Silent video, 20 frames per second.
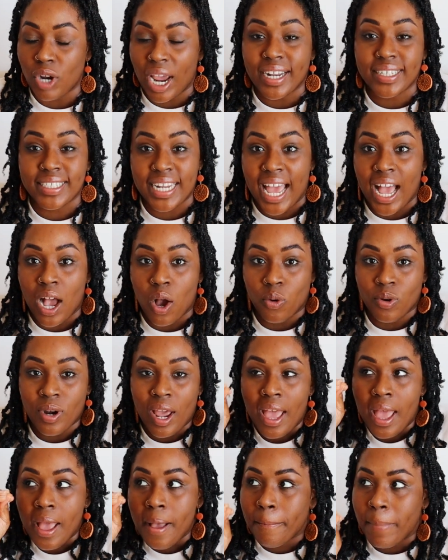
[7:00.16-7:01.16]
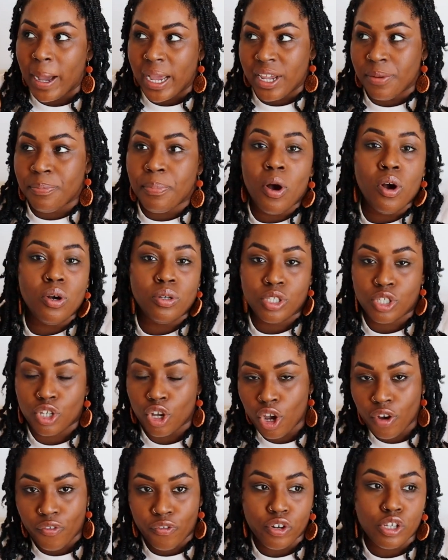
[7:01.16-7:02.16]
dragged down by a
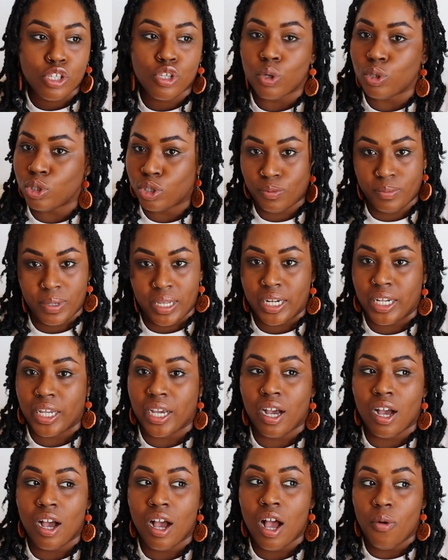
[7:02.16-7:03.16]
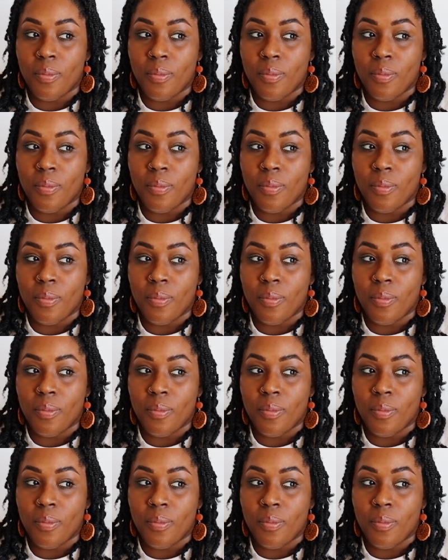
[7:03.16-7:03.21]
post for social media.